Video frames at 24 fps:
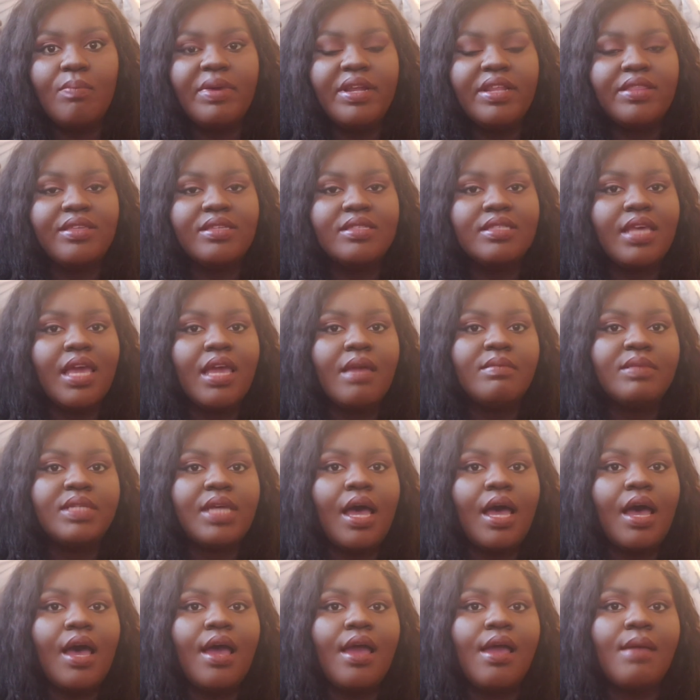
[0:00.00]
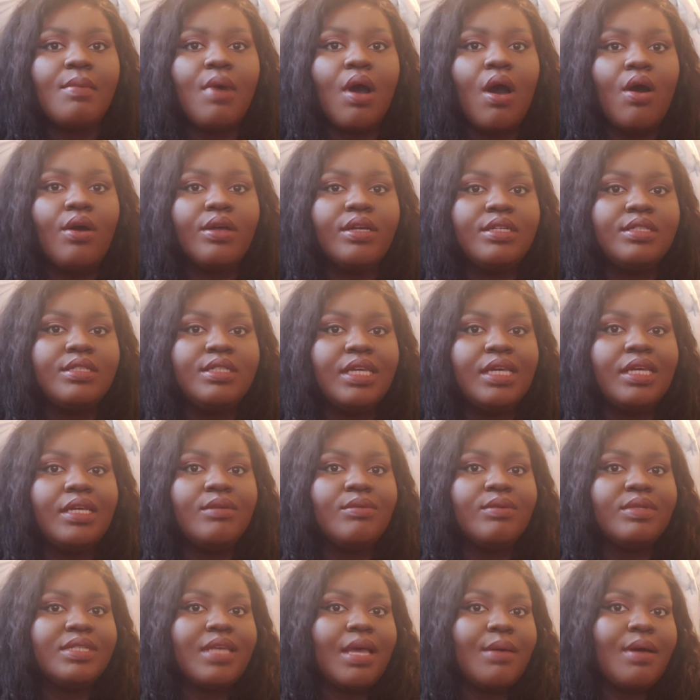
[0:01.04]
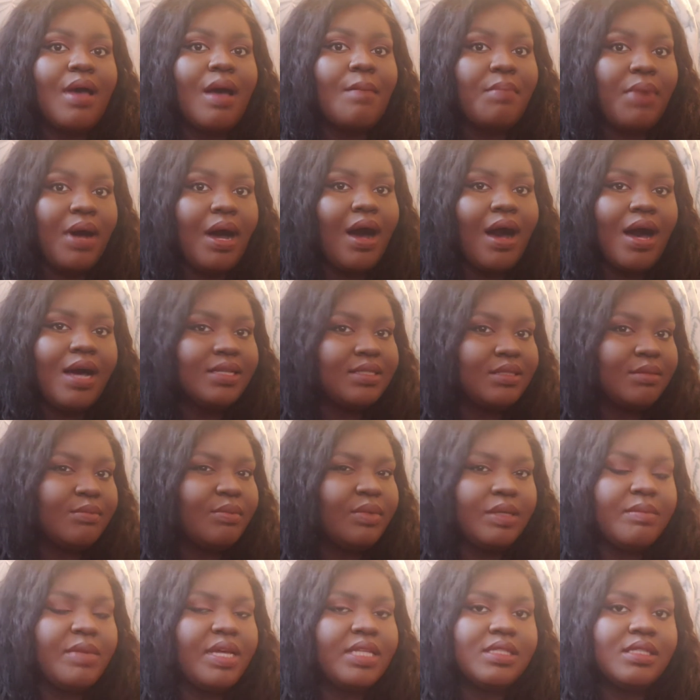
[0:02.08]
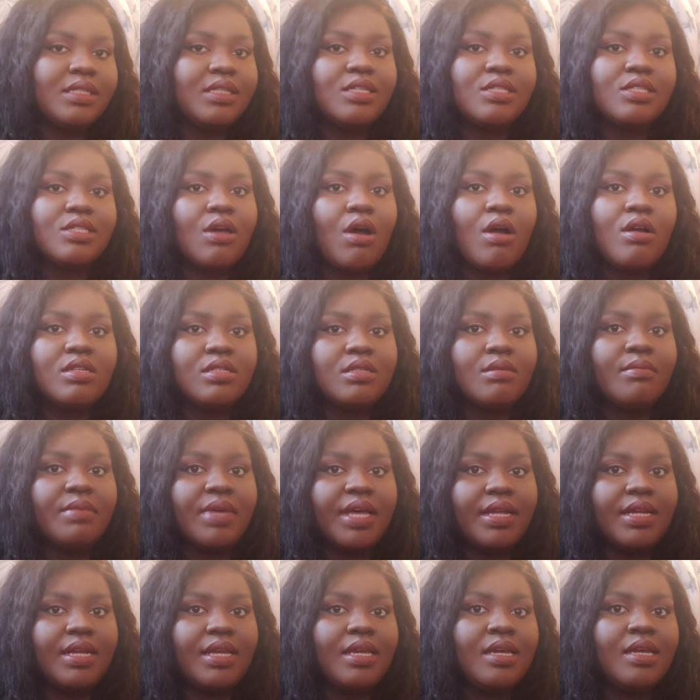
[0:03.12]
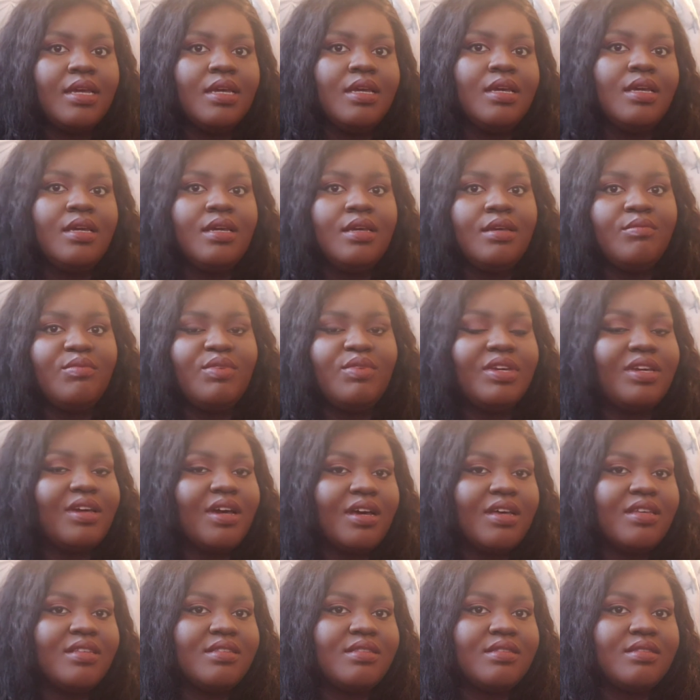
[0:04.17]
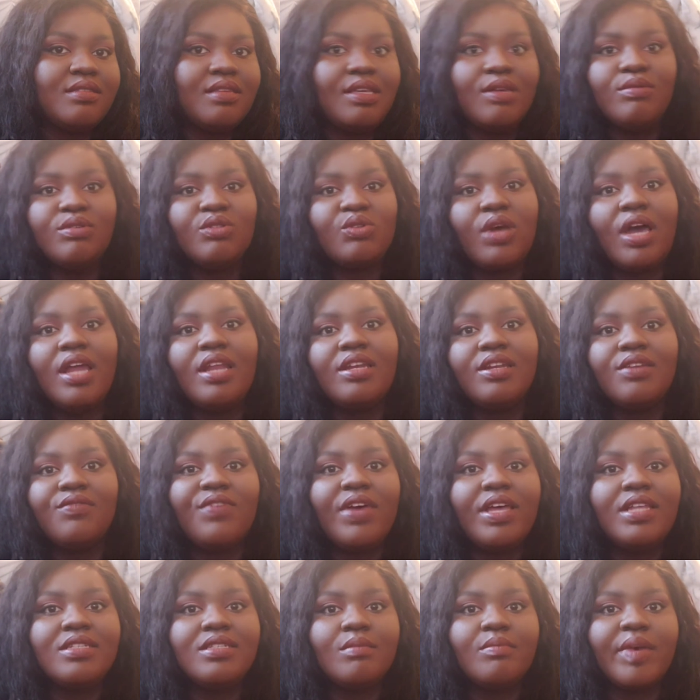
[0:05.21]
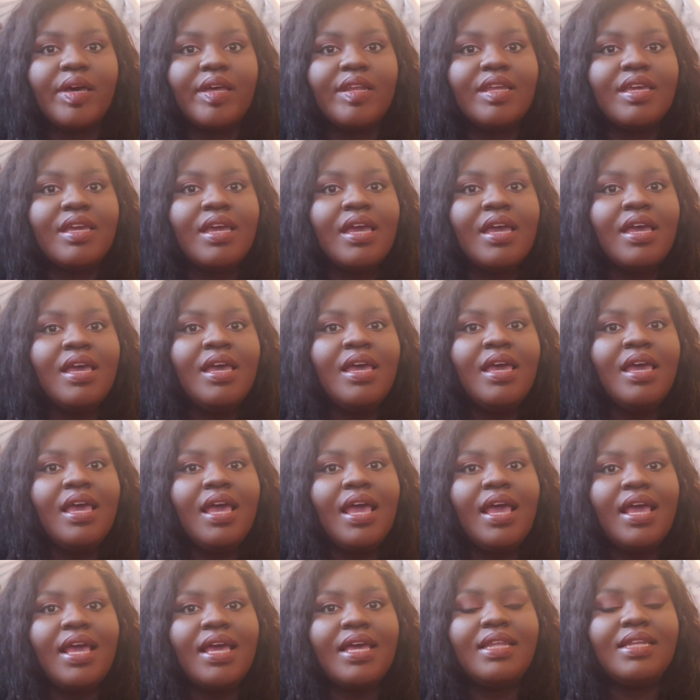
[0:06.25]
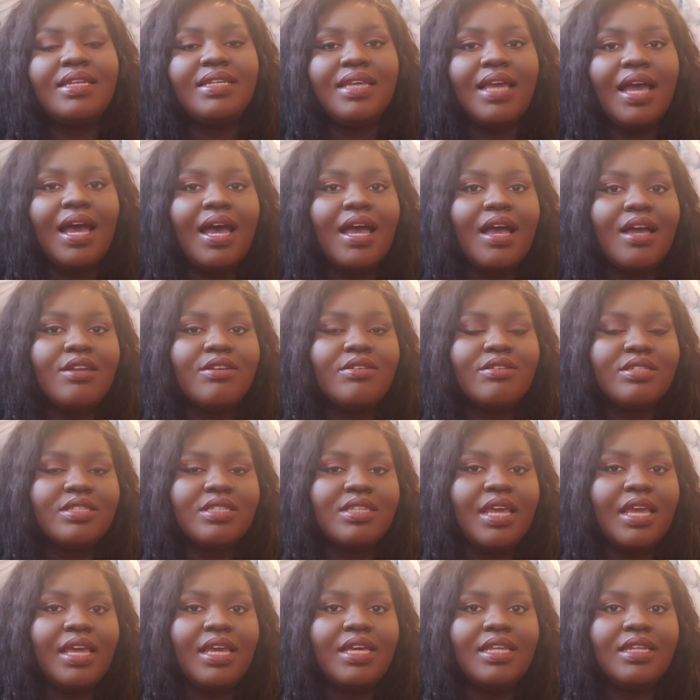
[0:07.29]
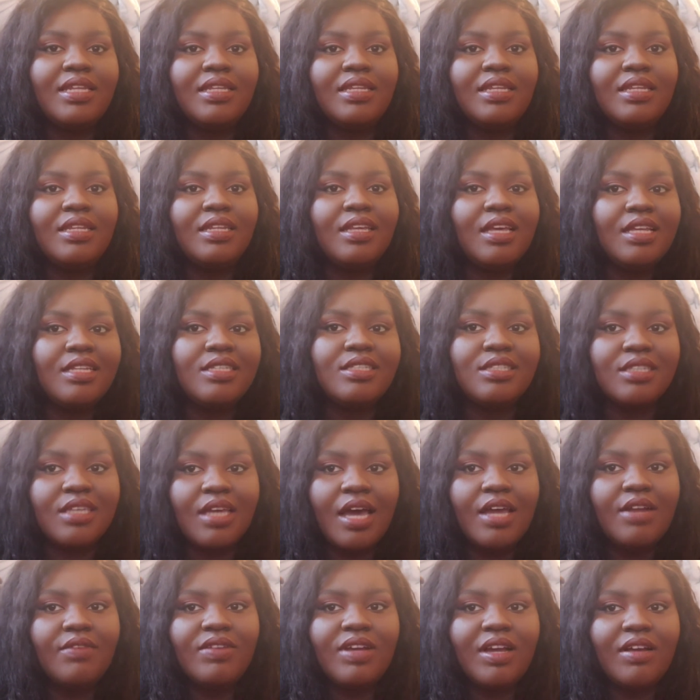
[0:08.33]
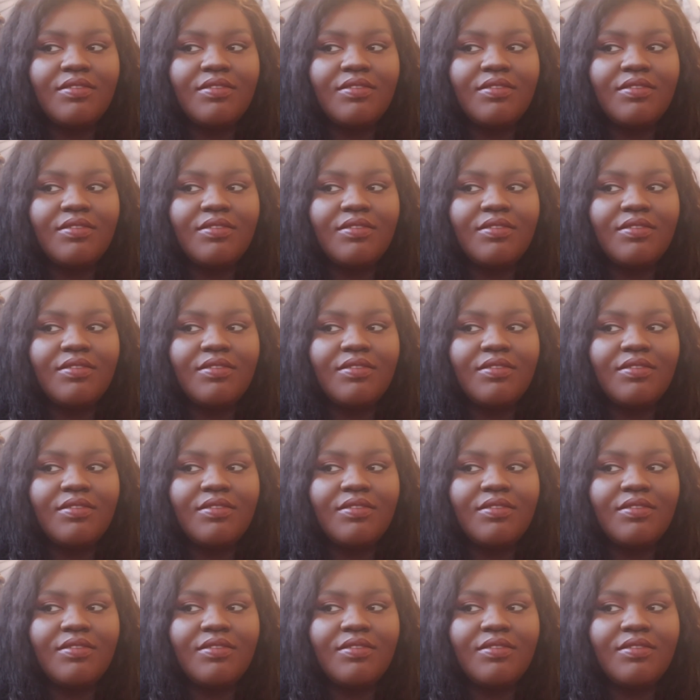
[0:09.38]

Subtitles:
But at the same time, all he did was possibly mentally scar somebody because he was trying to defend somebody. And yeah, I understand it's kind of